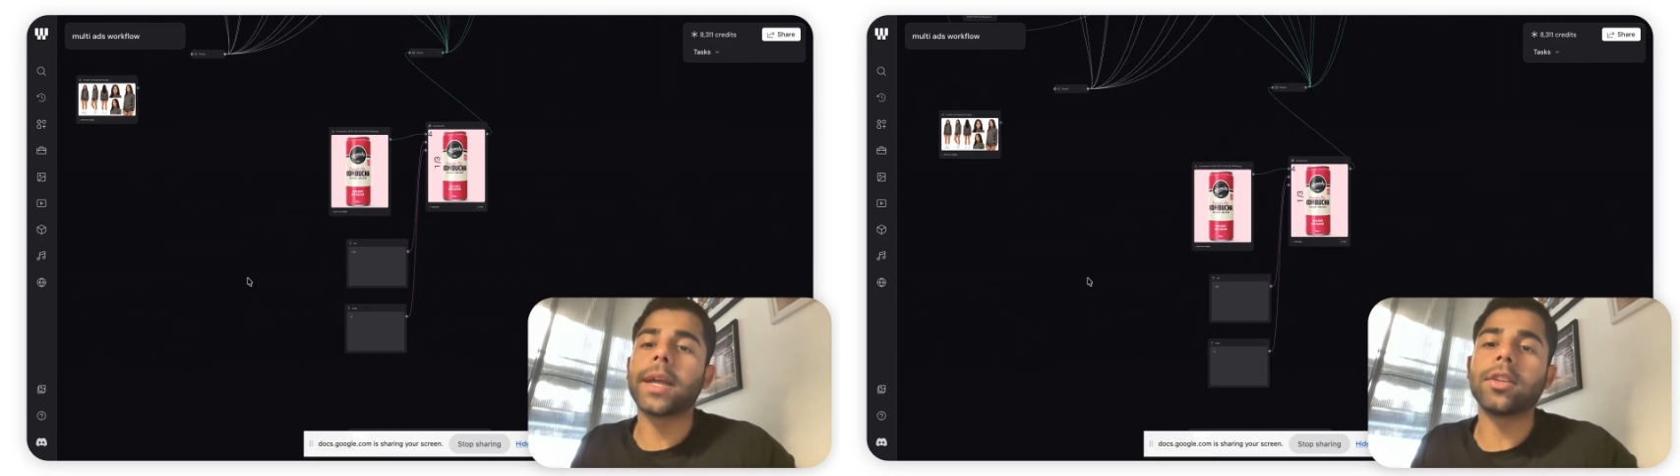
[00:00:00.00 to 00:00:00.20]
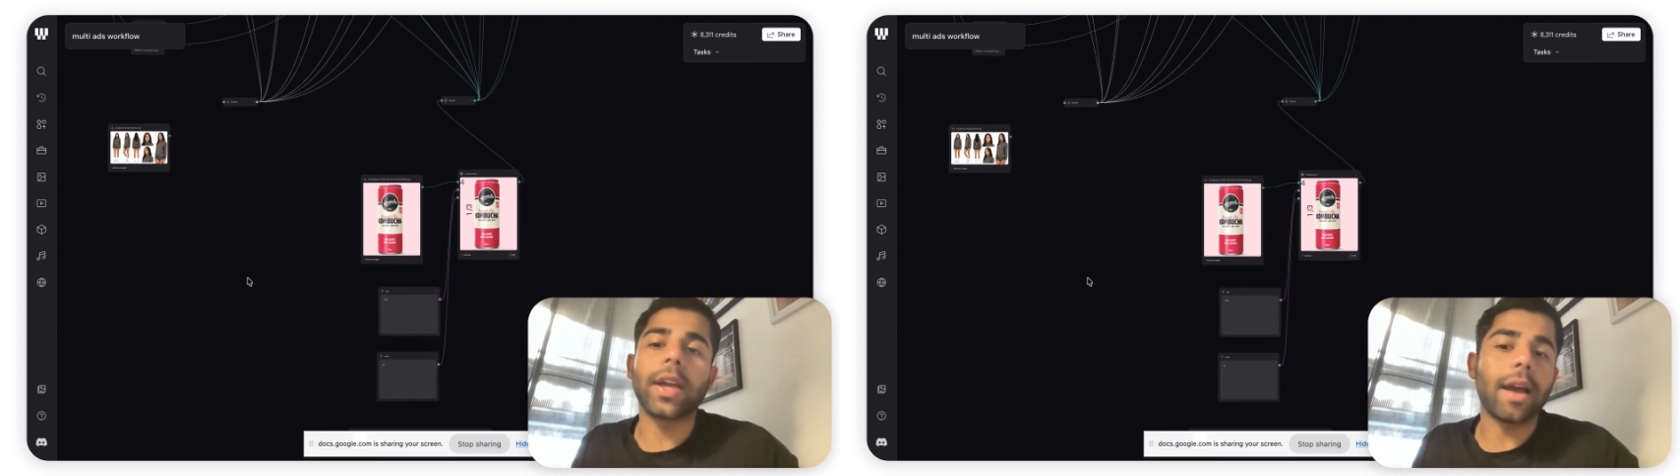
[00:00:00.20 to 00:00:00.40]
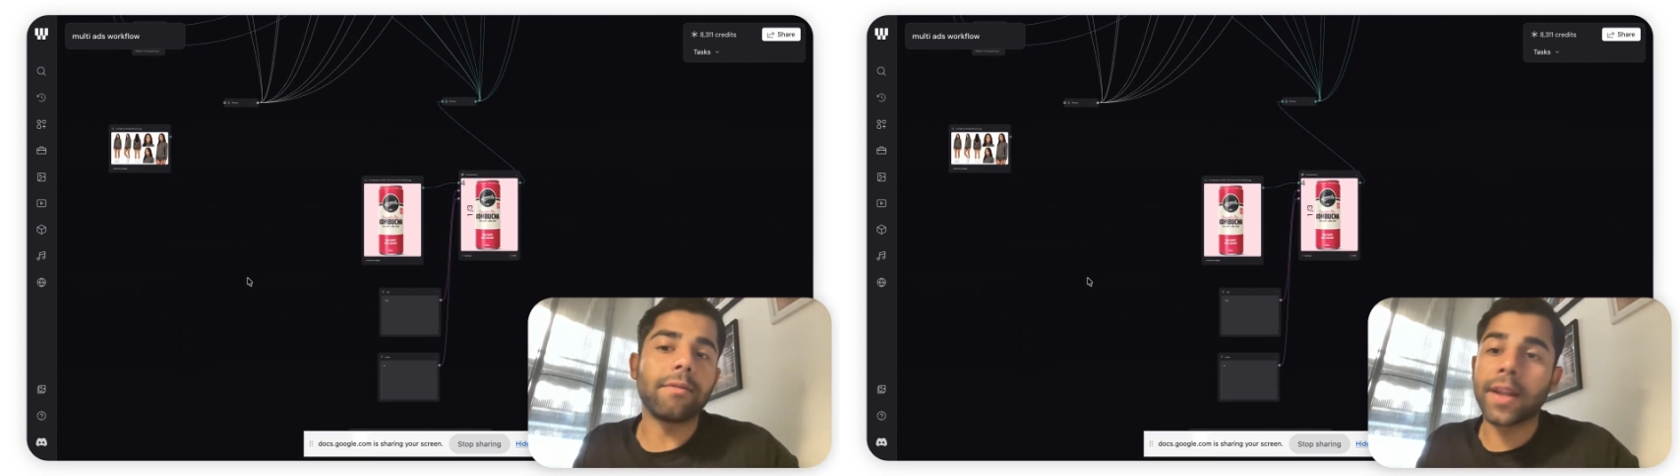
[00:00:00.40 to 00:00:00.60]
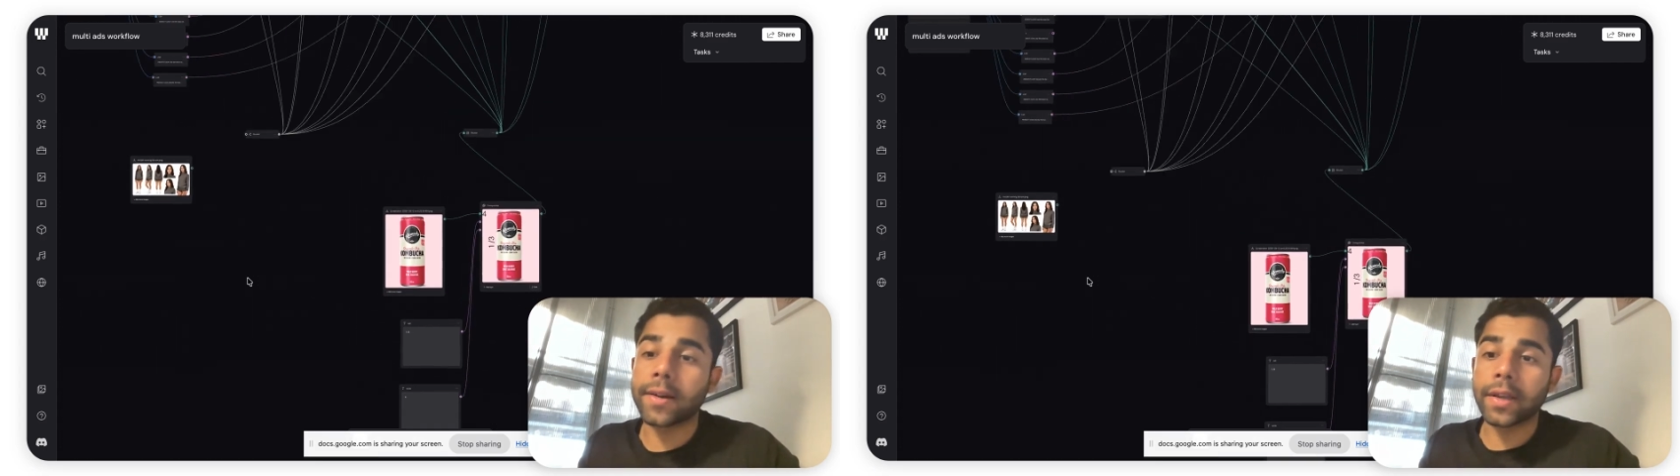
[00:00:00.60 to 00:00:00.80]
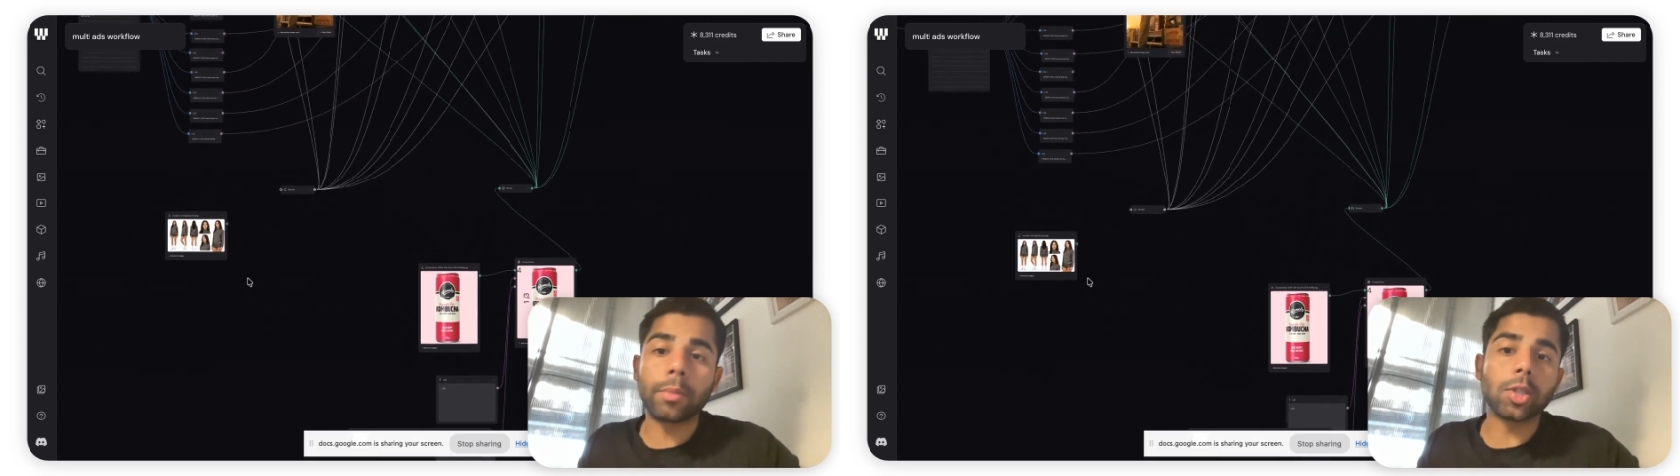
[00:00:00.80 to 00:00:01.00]
and you have
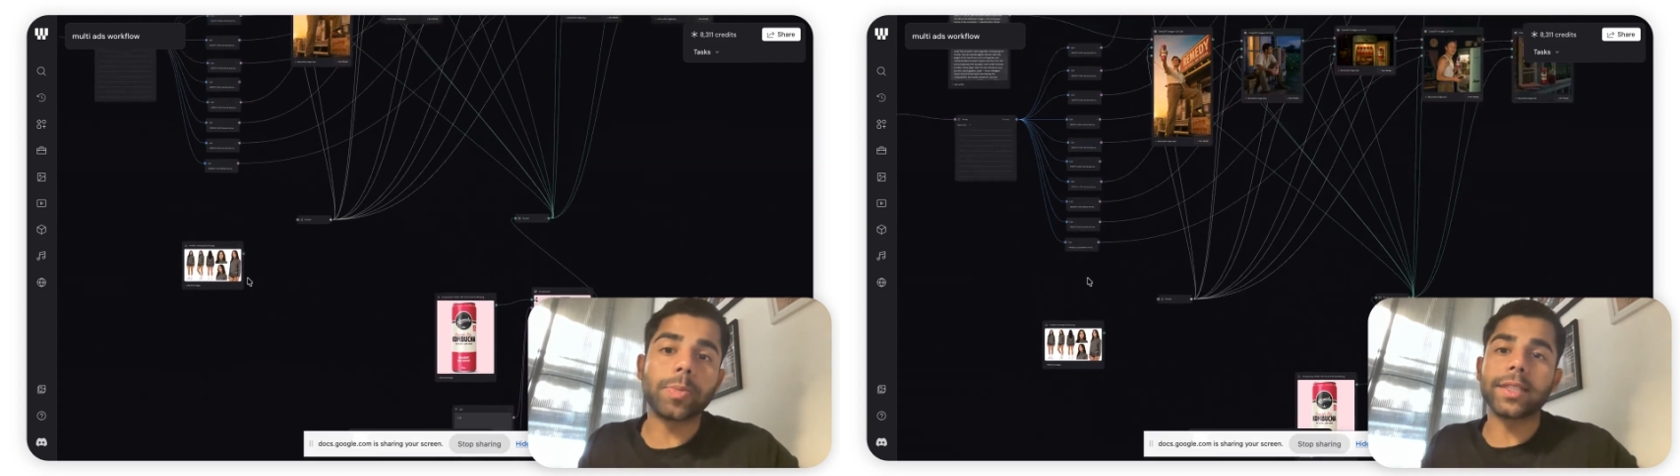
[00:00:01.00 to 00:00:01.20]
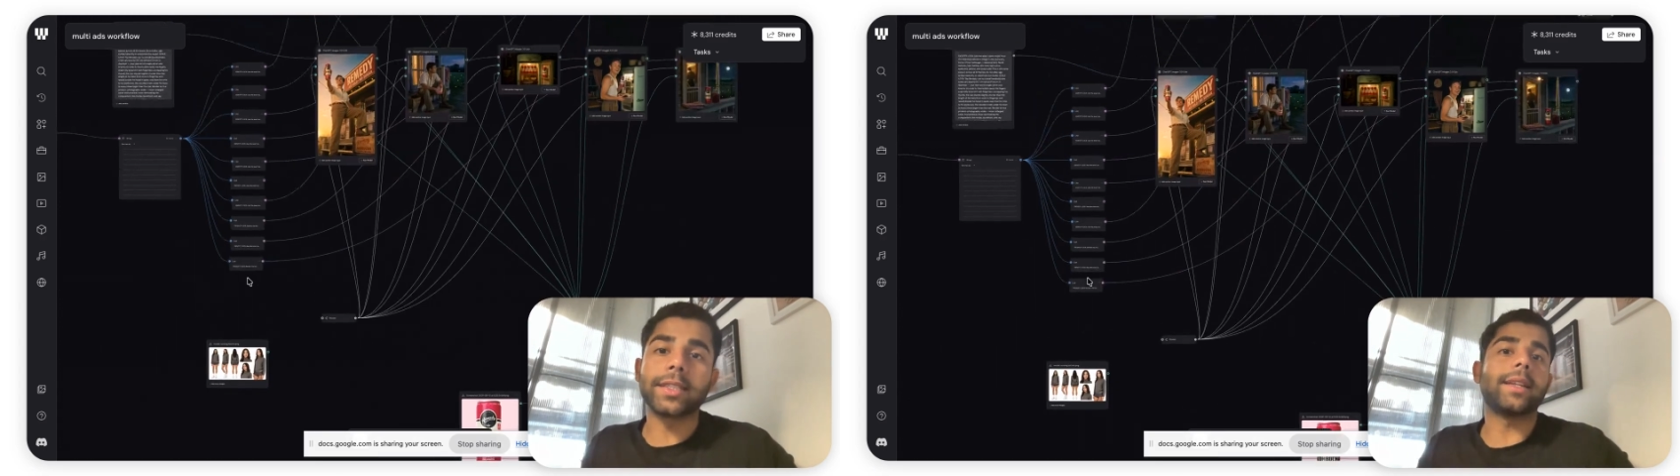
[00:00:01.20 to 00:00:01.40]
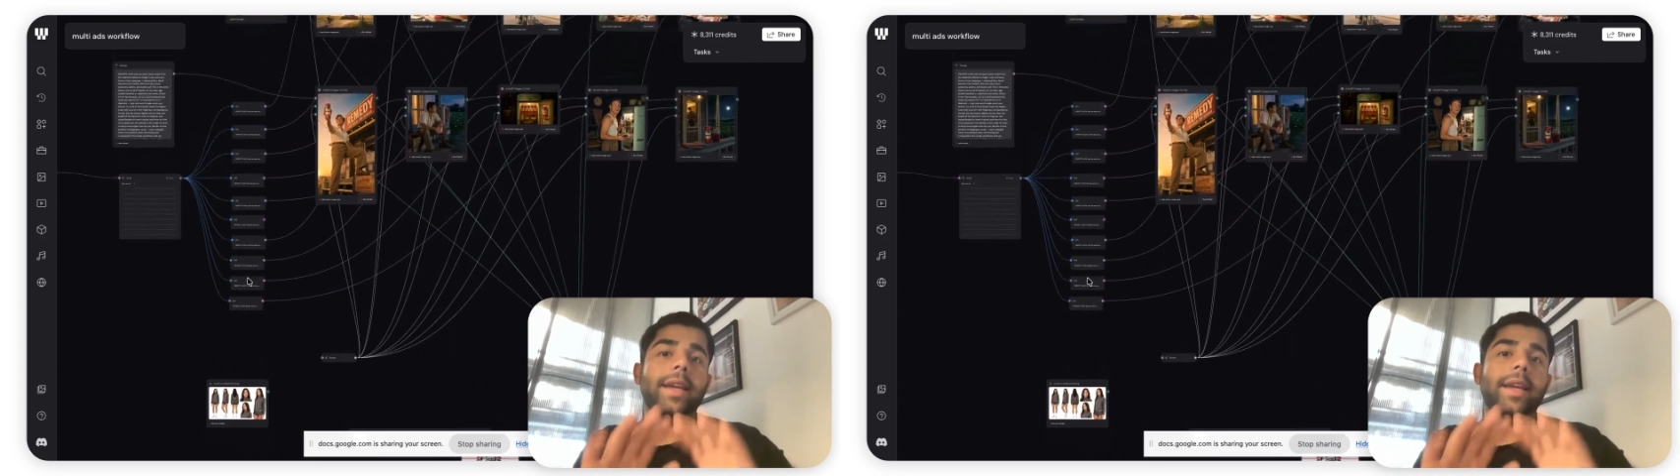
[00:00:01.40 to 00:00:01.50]
variables built in.